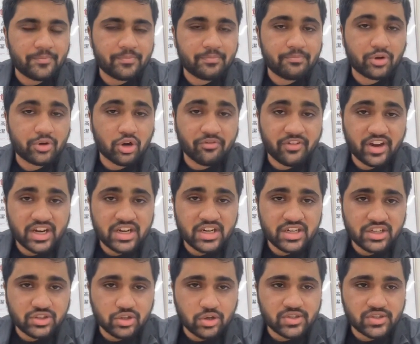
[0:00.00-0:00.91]

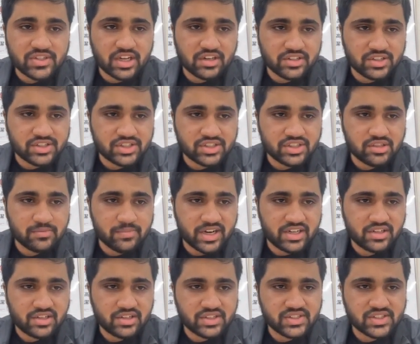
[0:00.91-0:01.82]
providing those additional
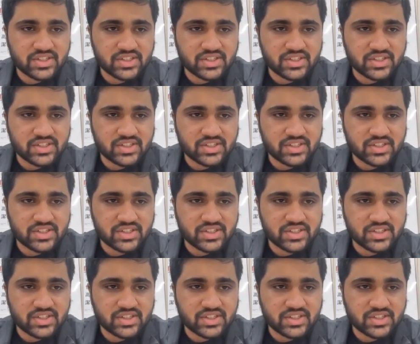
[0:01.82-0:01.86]
metrics